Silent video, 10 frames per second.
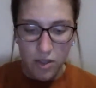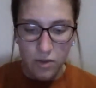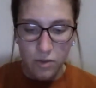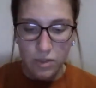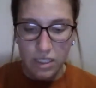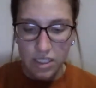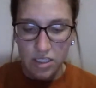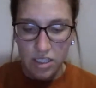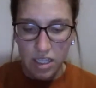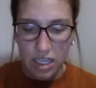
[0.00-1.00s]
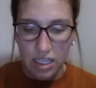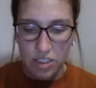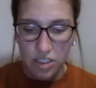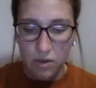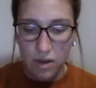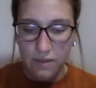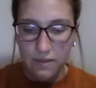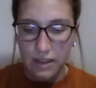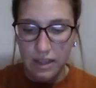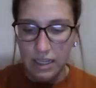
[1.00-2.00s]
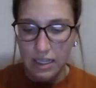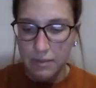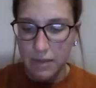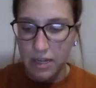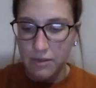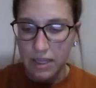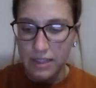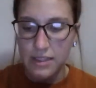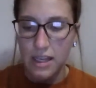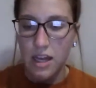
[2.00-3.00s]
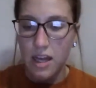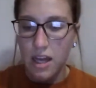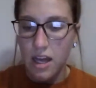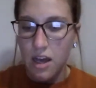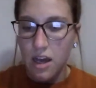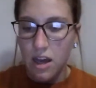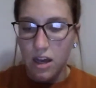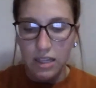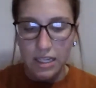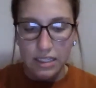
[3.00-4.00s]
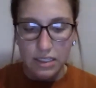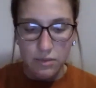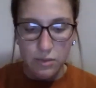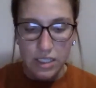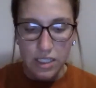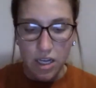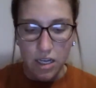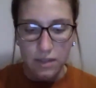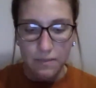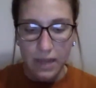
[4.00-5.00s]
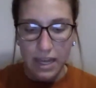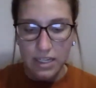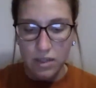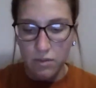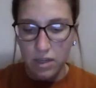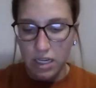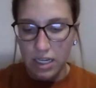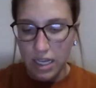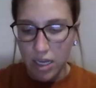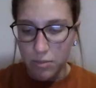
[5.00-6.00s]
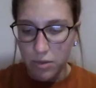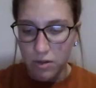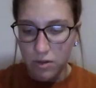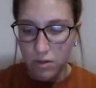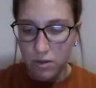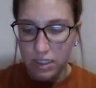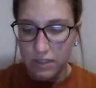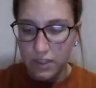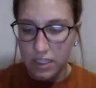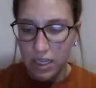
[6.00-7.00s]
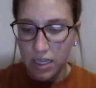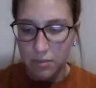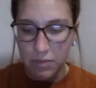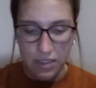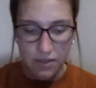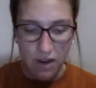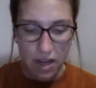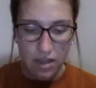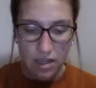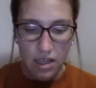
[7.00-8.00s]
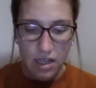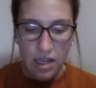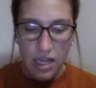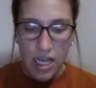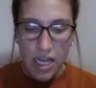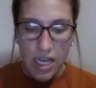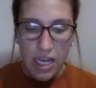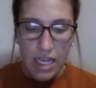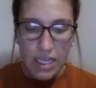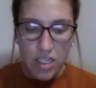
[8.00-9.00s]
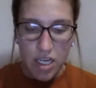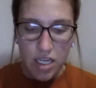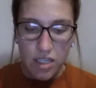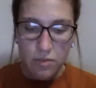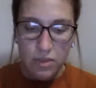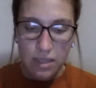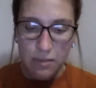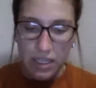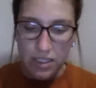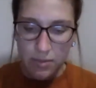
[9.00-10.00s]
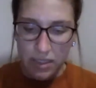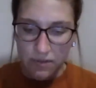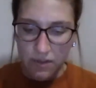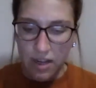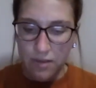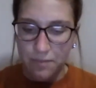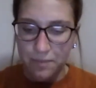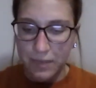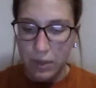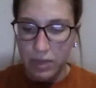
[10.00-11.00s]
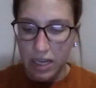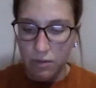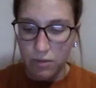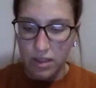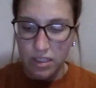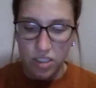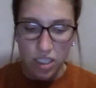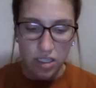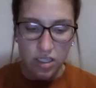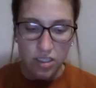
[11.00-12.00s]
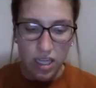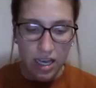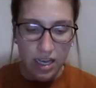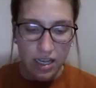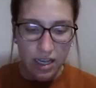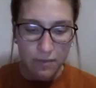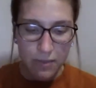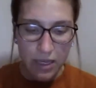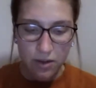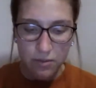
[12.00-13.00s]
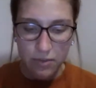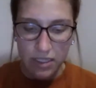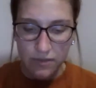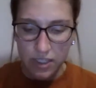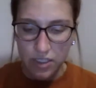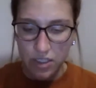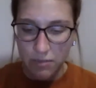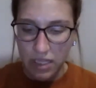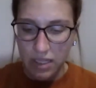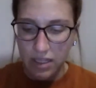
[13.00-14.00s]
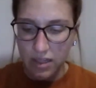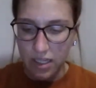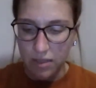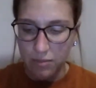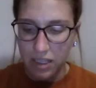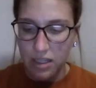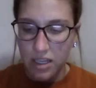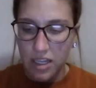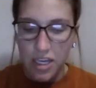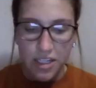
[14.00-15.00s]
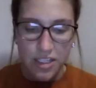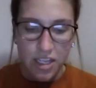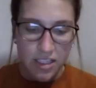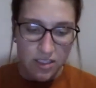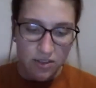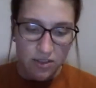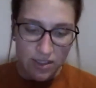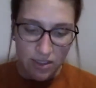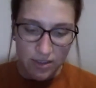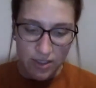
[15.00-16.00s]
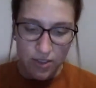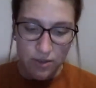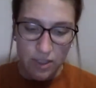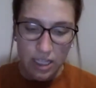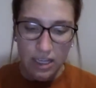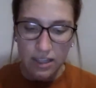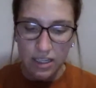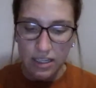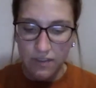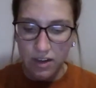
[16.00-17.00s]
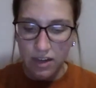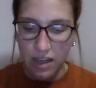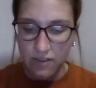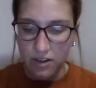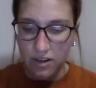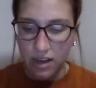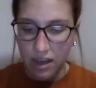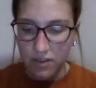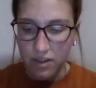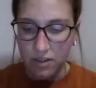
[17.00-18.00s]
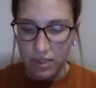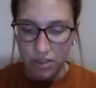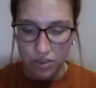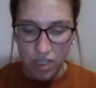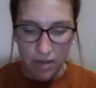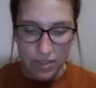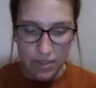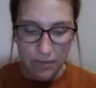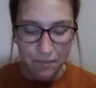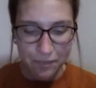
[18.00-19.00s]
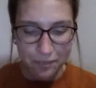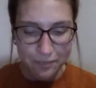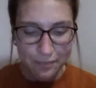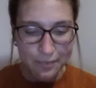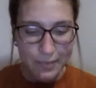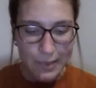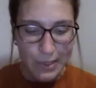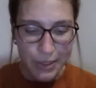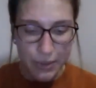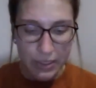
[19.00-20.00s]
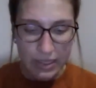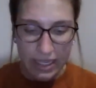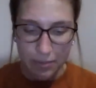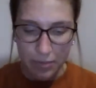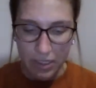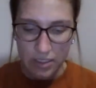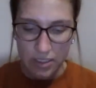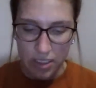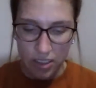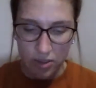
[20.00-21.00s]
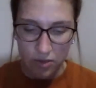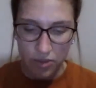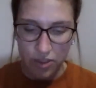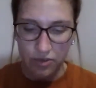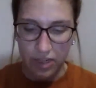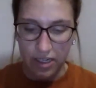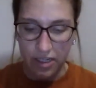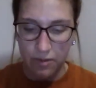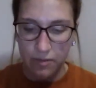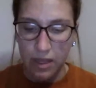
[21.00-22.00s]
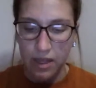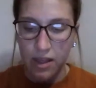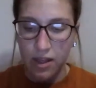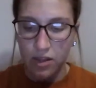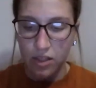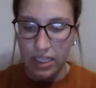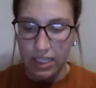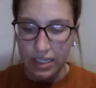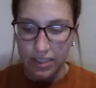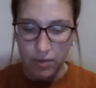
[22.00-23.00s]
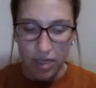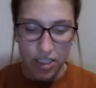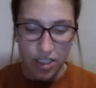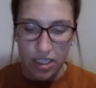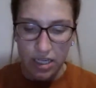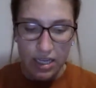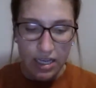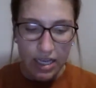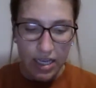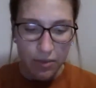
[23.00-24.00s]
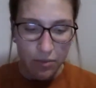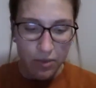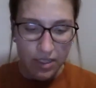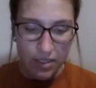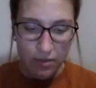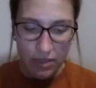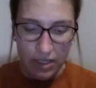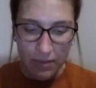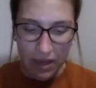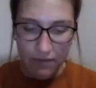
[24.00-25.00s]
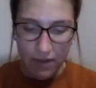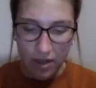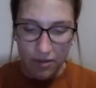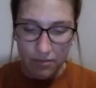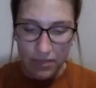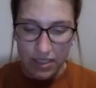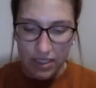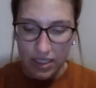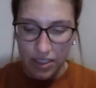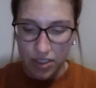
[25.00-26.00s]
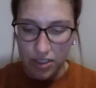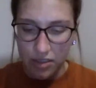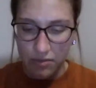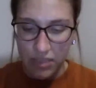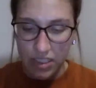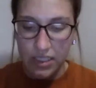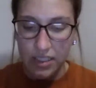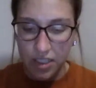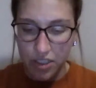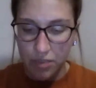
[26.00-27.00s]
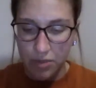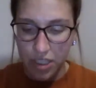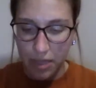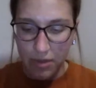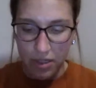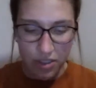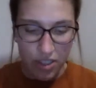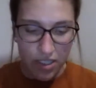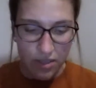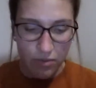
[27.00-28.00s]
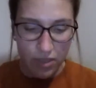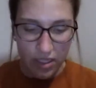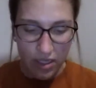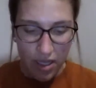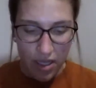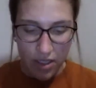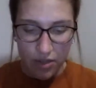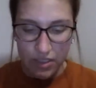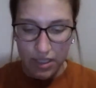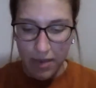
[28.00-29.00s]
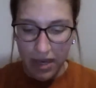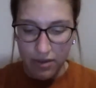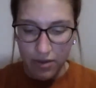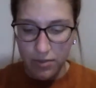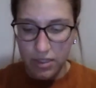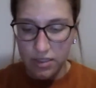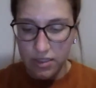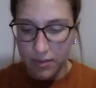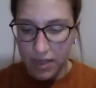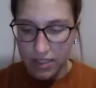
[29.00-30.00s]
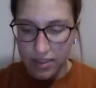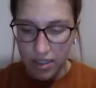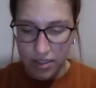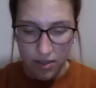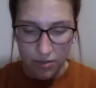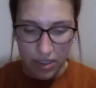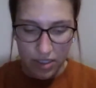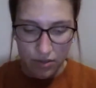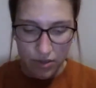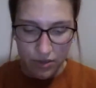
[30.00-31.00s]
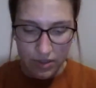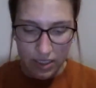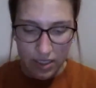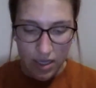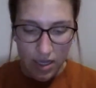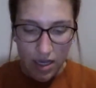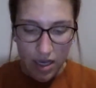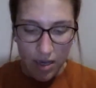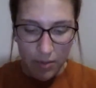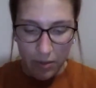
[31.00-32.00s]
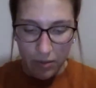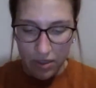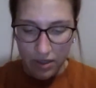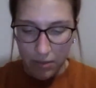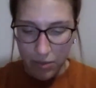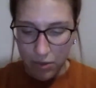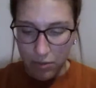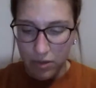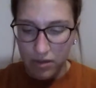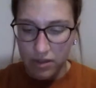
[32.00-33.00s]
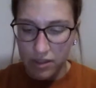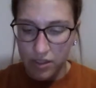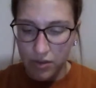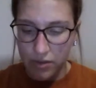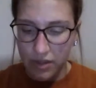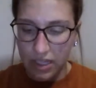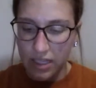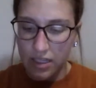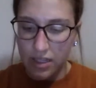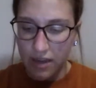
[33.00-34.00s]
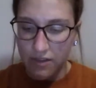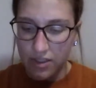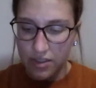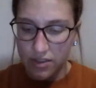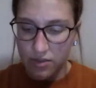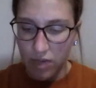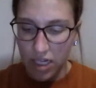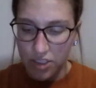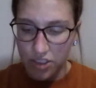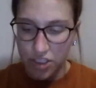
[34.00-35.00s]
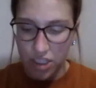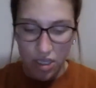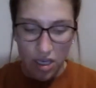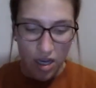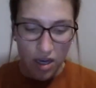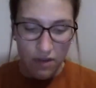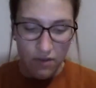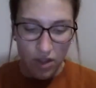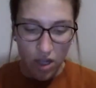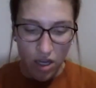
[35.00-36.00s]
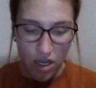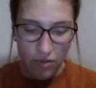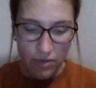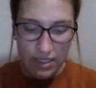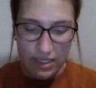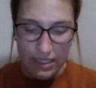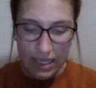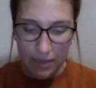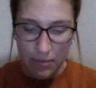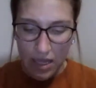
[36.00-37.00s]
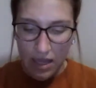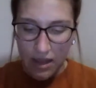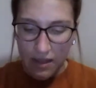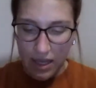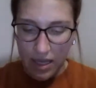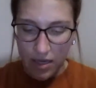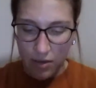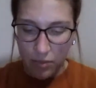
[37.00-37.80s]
Who needed a show off like him, anyways? All I needed was a dog. I didn't want any help or even a best friend. A dog was a man's best friend. When I won this challenge, I have my own best friend jumping and licking me. Dogs don't insult you, and they never, ever, ever quit their jobs. You're late, barked Coach Drago, looking at his watch. It wasn't really my fault. Mitzi and Mitzi, the German Shepherd, just wouldn't go to the bathroom. Some of these dogs are way too choosy about where they poop. You'd think every swatch of lawn was the same. Then,